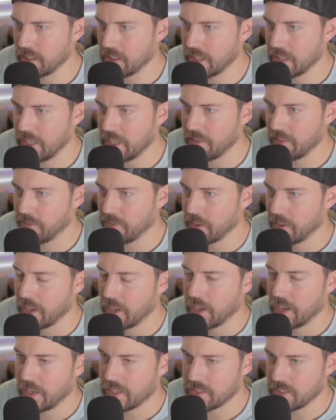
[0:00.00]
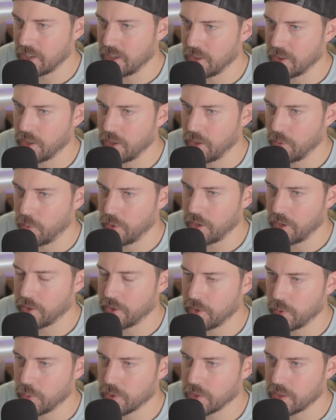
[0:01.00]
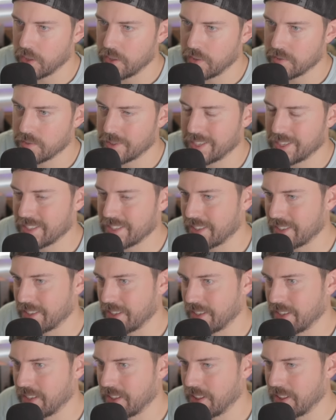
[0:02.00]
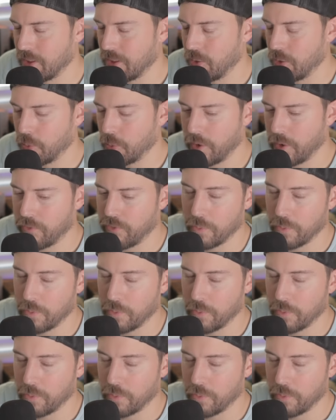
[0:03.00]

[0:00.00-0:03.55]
Leaf, I saw one of the newer Leafs because the only way